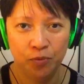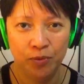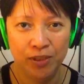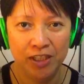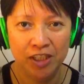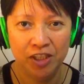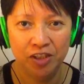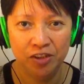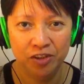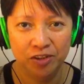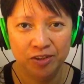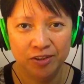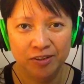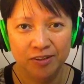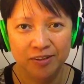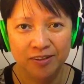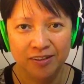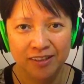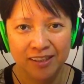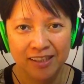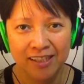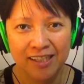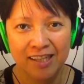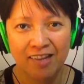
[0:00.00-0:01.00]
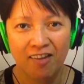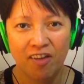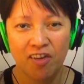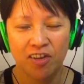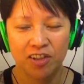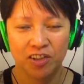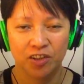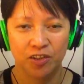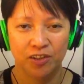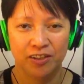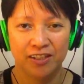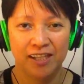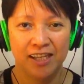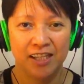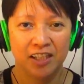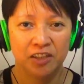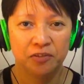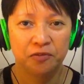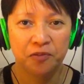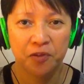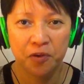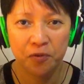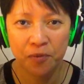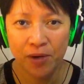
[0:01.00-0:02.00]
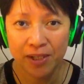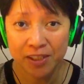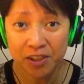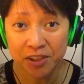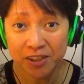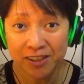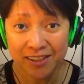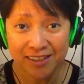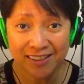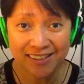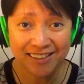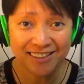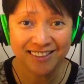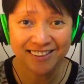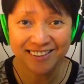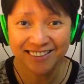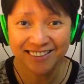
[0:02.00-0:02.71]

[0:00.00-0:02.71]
with you. So thanks for watching.